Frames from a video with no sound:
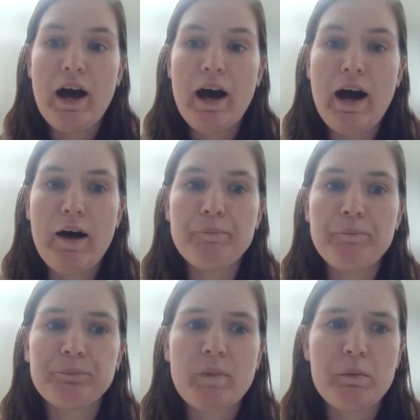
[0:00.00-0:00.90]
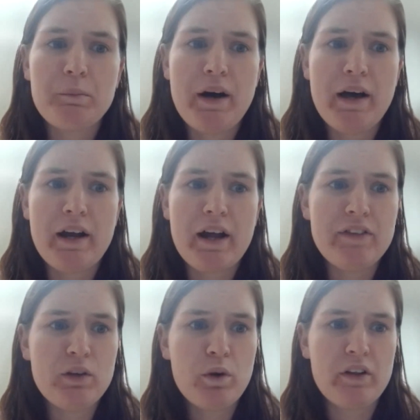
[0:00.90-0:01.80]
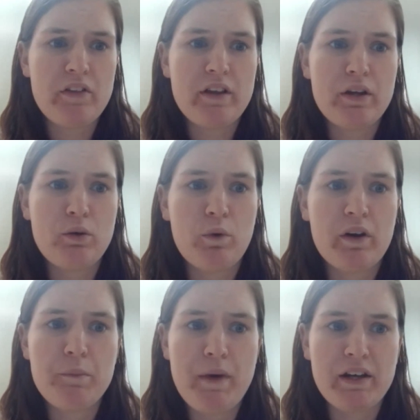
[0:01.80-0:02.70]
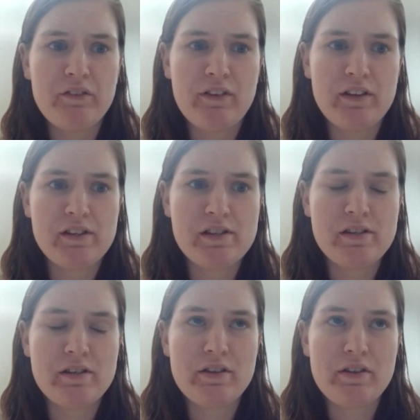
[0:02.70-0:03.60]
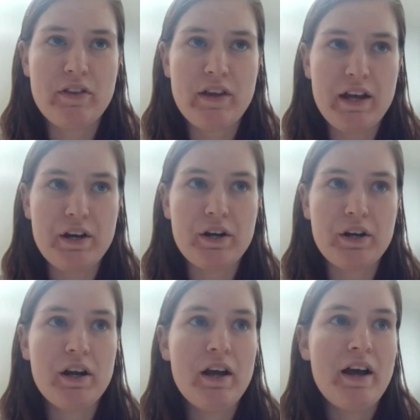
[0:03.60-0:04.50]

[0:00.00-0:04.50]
But I think one of the benefits there